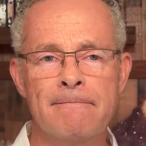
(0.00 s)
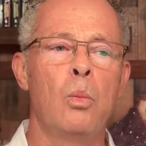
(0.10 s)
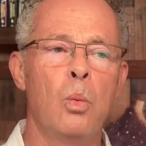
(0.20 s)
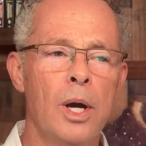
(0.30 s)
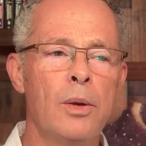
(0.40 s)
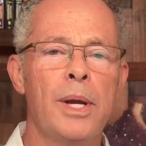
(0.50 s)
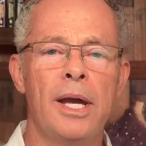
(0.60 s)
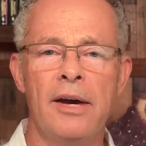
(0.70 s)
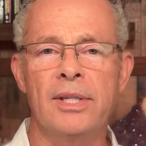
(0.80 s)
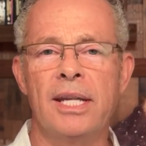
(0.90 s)
What we
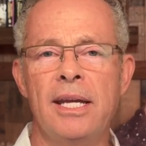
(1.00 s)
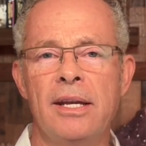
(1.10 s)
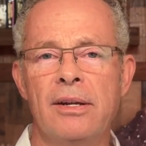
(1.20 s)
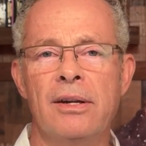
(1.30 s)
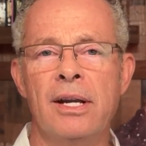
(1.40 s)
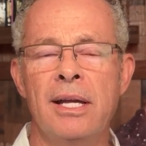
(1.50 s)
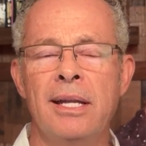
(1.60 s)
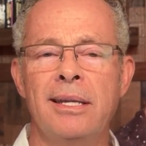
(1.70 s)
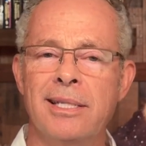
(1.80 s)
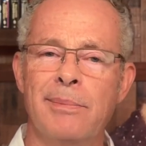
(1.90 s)
often hear
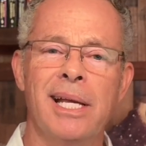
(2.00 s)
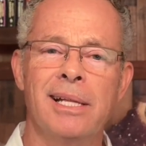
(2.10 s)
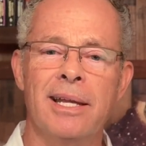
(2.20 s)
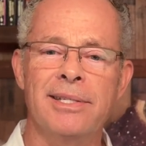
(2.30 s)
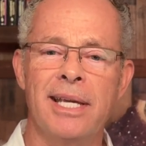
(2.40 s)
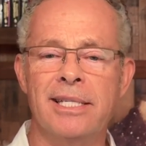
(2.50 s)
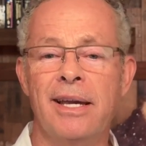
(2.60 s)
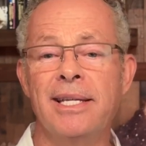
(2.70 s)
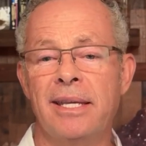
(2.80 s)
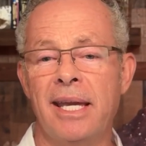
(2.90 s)
doesn't make a lot of sense.
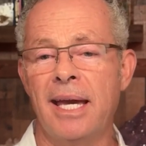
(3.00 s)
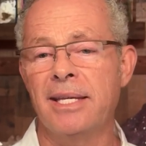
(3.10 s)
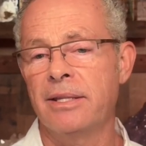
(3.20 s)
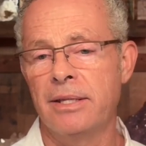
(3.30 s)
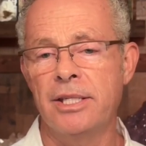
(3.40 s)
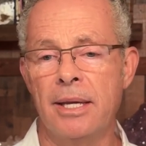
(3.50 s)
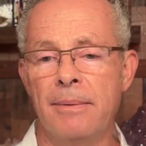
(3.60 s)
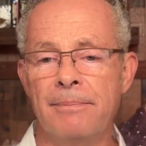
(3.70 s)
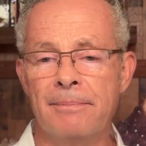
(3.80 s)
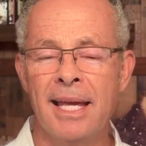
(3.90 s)
I see guys in the
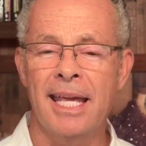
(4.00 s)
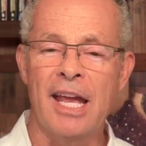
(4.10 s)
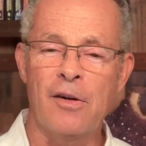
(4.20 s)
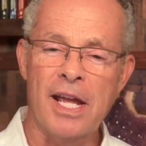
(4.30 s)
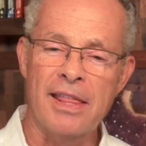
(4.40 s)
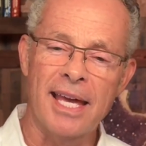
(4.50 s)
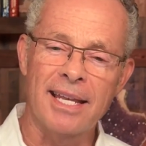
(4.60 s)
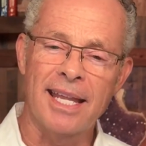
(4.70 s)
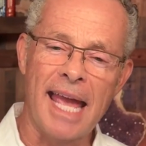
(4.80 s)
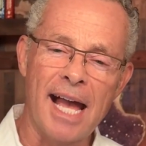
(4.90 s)
gym carrying
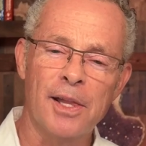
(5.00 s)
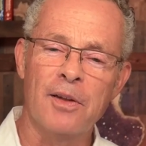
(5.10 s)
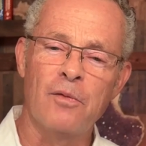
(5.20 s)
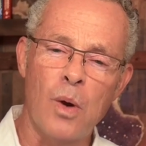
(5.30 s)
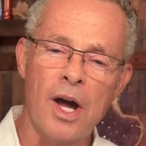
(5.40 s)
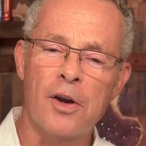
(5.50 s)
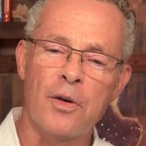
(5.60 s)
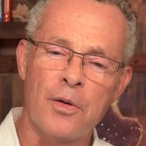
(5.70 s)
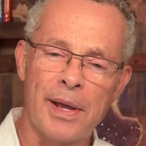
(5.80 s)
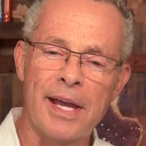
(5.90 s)
that gallon of water
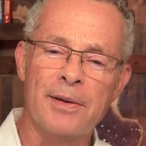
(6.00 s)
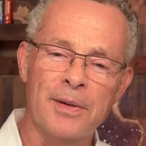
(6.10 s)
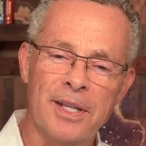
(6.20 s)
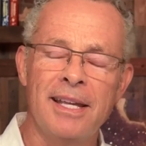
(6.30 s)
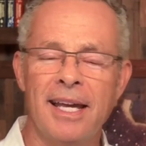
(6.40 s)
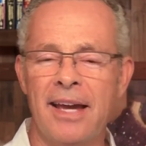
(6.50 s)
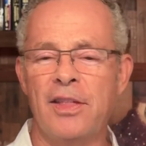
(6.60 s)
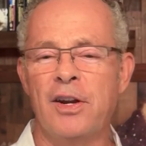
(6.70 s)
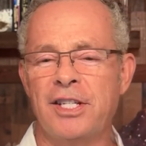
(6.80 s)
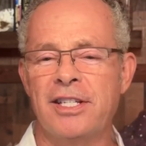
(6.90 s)
around, and
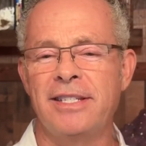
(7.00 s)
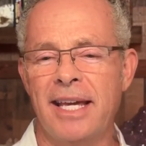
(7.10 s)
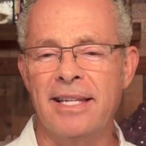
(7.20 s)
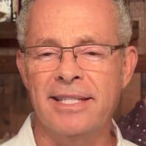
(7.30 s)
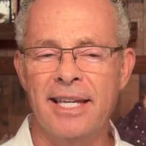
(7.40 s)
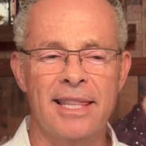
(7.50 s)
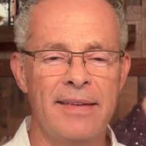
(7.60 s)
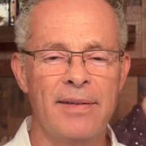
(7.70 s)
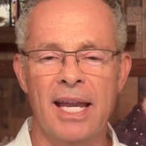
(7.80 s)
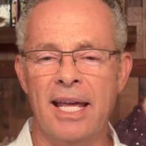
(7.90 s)
they're just dead set.
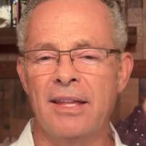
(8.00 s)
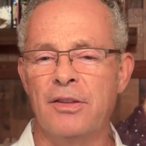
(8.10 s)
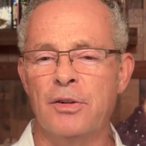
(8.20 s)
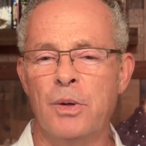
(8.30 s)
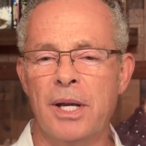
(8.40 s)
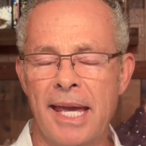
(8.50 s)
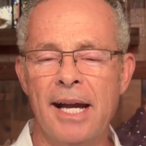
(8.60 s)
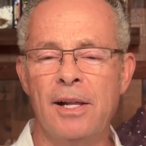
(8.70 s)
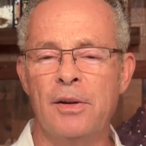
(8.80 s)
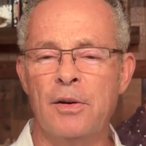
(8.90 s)
They've got to get through a
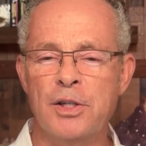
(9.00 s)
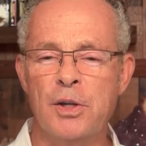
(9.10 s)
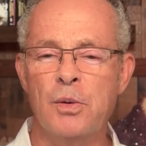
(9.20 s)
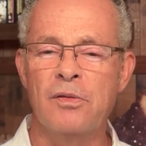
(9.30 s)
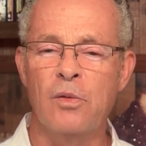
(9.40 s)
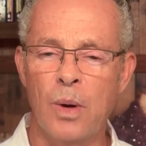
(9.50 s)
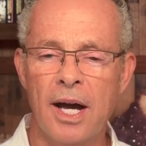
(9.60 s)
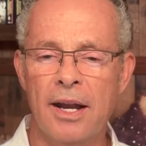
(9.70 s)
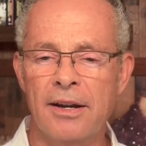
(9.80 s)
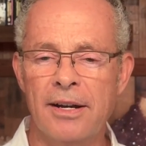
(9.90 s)
gallon or two of
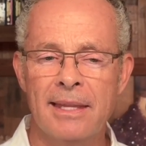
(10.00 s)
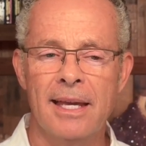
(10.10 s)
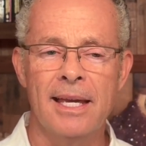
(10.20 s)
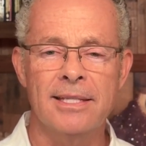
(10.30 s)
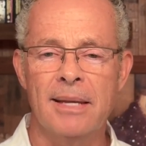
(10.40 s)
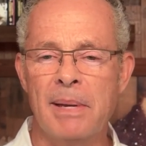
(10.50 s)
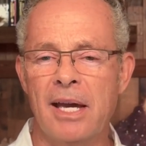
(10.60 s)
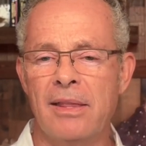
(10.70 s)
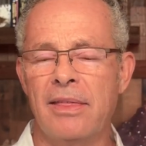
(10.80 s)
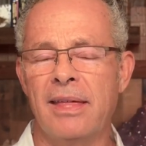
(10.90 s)
water. And
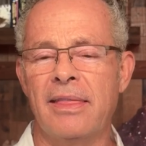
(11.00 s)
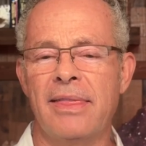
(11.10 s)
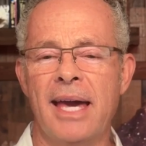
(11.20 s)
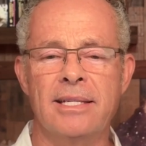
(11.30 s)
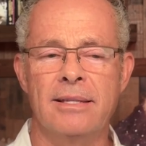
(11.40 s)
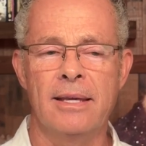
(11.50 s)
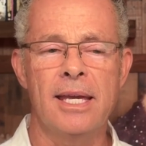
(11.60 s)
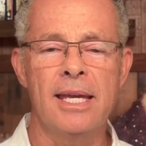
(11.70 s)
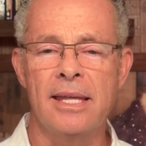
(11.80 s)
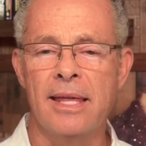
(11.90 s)
somehow they think that's the
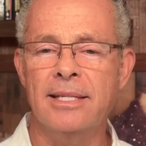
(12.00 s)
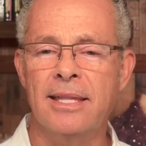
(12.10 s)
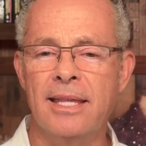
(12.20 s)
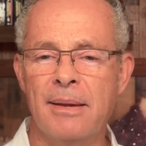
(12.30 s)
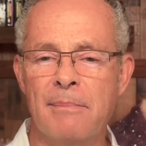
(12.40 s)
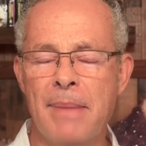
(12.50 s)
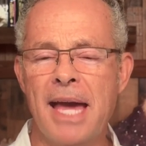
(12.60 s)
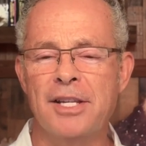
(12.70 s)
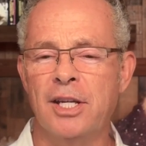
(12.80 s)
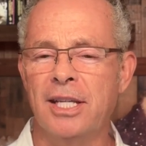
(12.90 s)
key. That's the
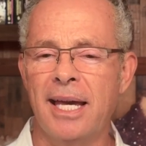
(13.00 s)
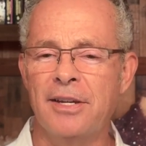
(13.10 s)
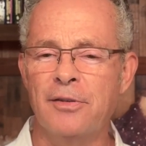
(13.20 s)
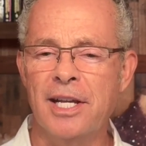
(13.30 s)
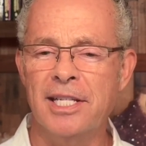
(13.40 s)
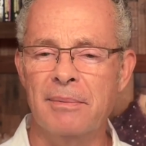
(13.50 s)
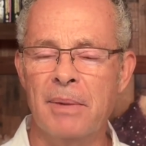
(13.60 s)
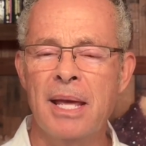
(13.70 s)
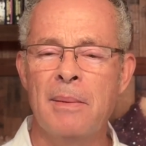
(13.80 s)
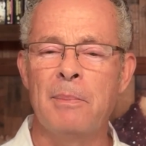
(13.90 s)
magic to hydration.
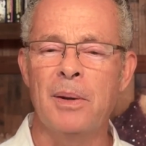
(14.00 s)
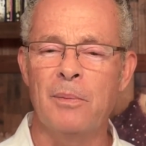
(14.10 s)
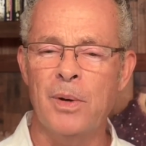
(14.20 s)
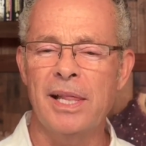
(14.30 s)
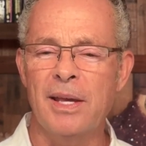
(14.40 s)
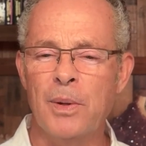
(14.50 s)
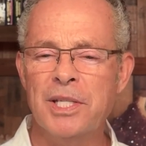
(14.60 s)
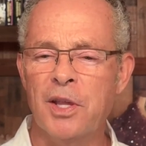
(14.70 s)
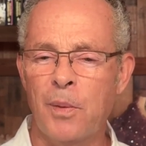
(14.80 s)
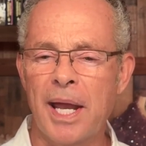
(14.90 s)
But really, what's
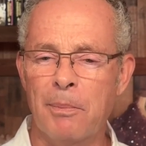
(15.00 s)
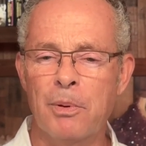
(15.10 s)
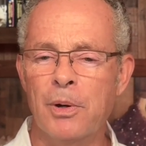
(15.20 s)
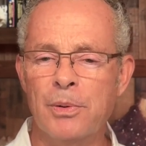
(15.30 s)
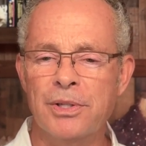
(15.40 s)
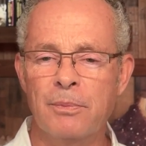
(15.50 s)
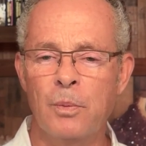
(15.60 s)
the right approach?